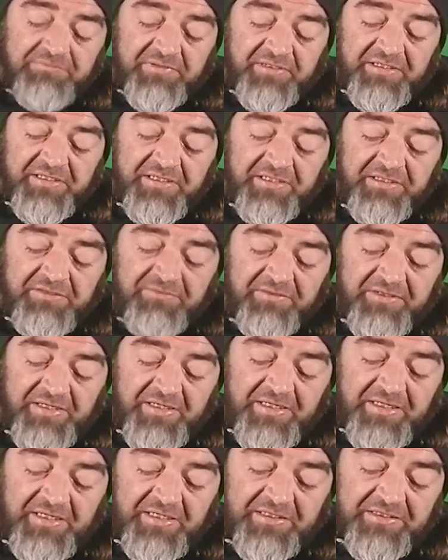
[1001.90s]
But
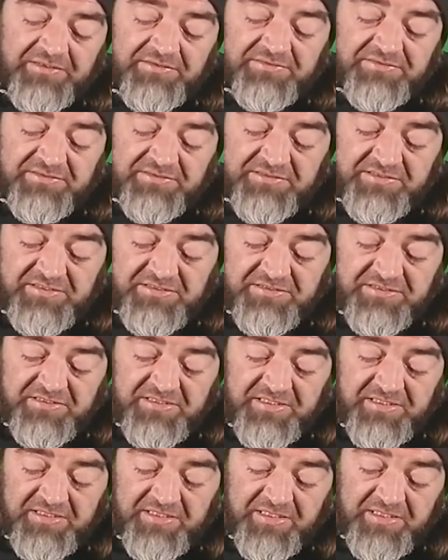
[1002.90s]
anyway, I just need to
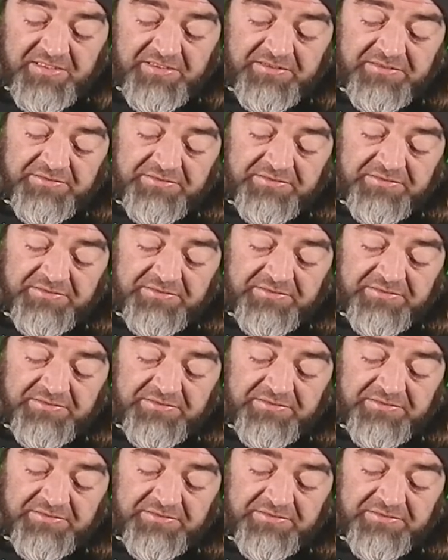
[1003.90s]
get a